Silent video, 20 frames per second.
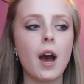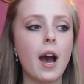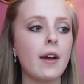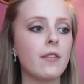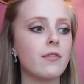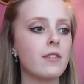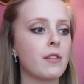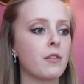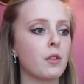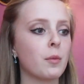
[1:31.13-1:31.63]

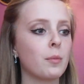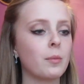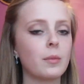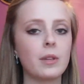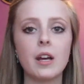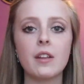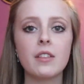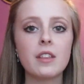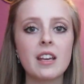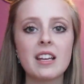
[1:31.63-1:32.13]
I've never,
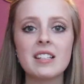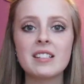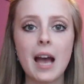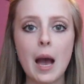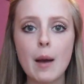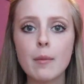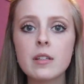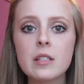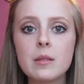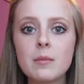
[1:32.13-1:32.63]
nothing has
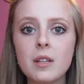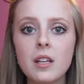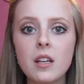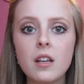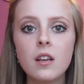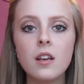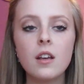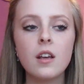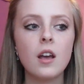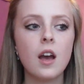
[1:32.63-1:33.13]
happened to
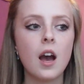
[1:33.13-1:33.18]
me.